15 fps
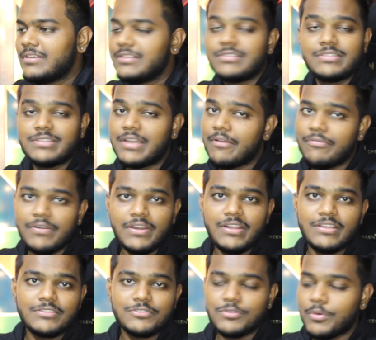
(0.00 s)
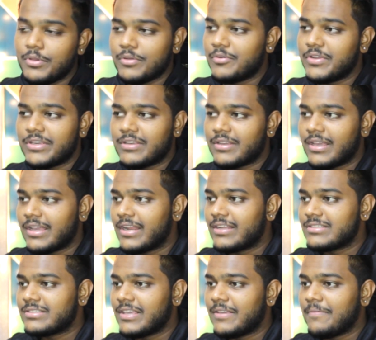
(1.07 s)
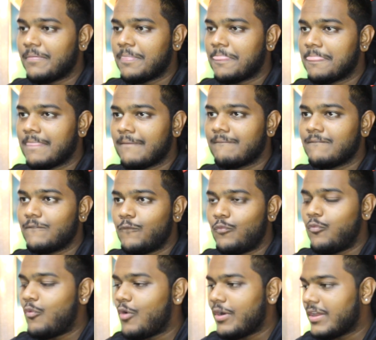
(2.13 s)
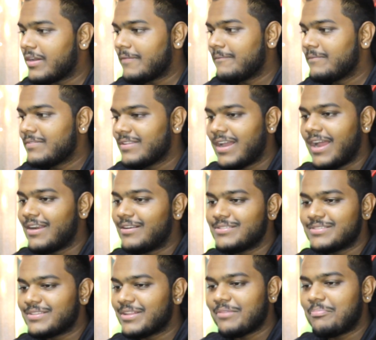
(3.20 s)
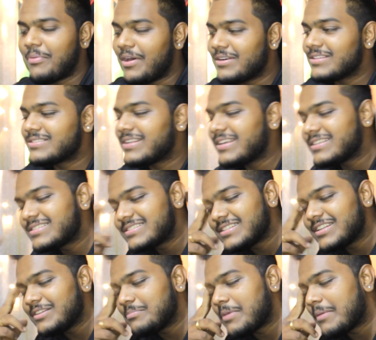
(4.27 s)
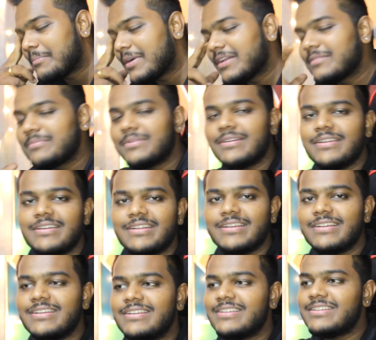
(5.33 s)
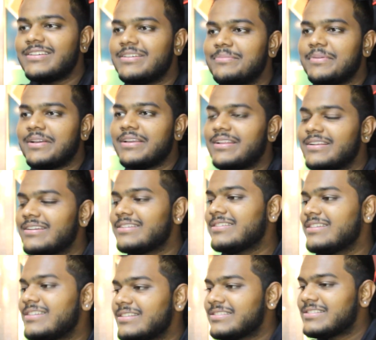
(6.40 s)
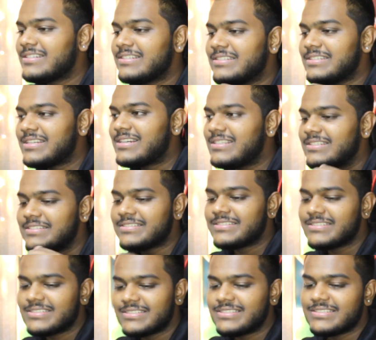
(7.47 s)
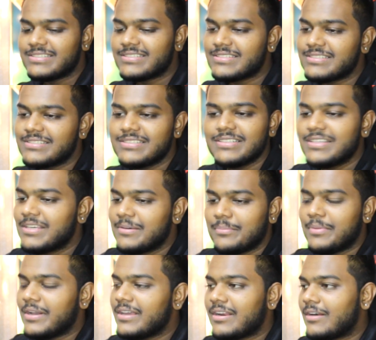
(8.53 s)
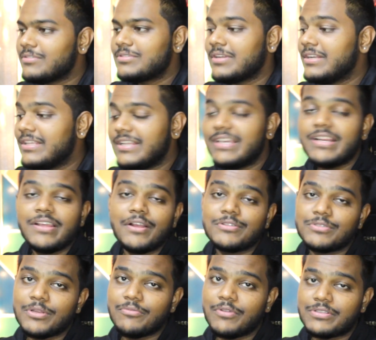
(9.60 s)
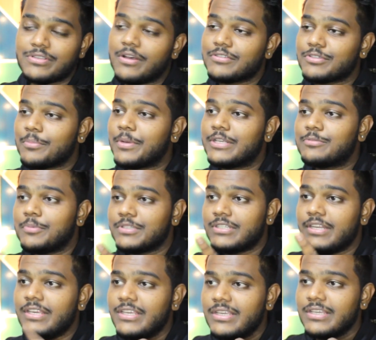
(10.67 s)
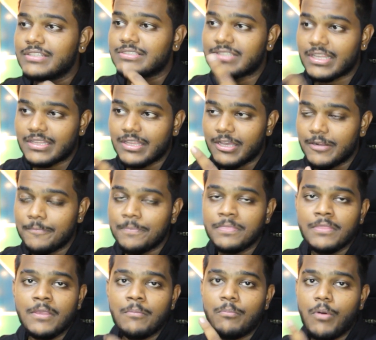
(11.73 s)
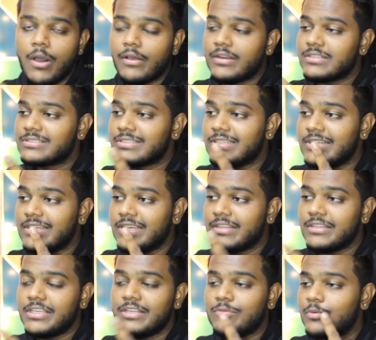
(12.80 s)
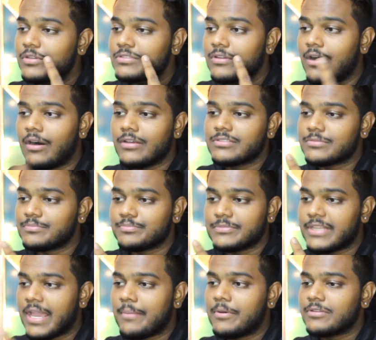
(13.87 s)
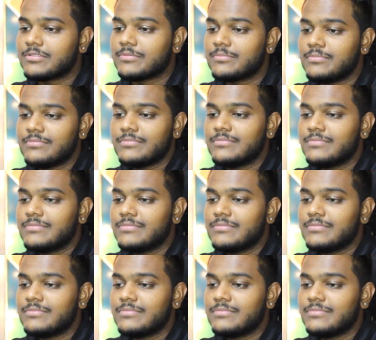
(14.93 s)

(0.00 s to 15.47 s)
It's definitely, it's so unique, I gotta say. What a... And also that part is like still in my mind. Bayda, Bayda, ta ta ta ta ta ta ta. Bayda, also lyrically also it was awesome. Especially Xatar part is lyrically, it was awesome. Damn awesome.